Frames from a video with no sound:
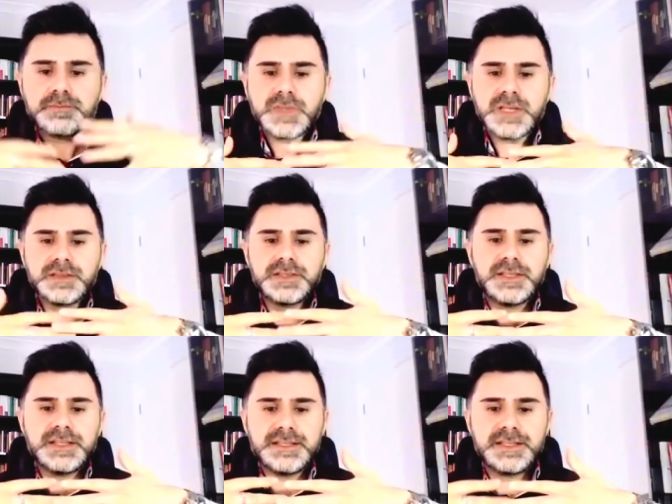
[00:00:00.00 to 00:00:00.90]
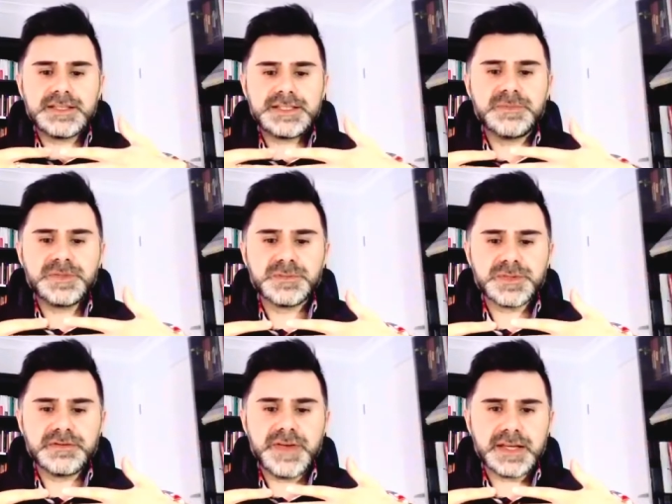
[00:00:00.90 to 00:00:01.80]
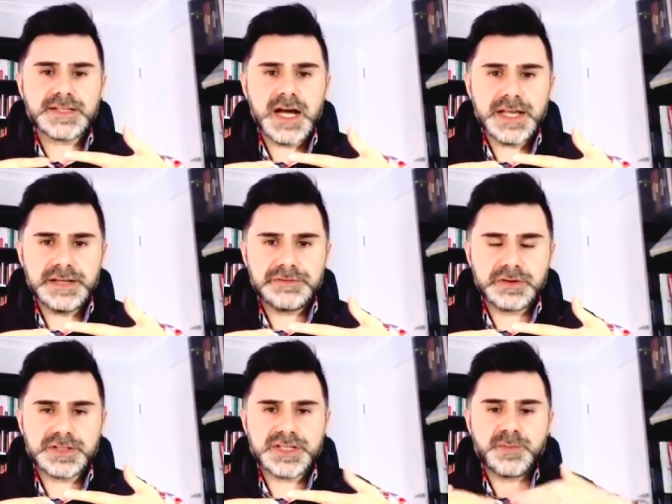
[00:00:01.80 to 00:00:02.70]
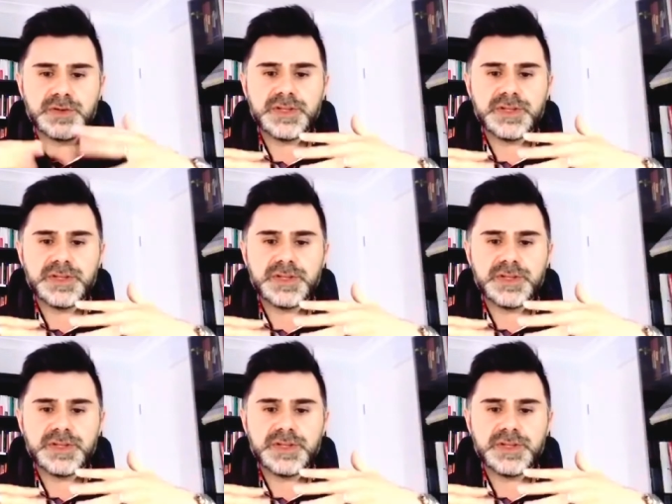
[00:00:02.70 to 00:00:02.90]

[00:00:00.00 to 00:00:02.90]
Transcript: the symptoms of anxiety, for example,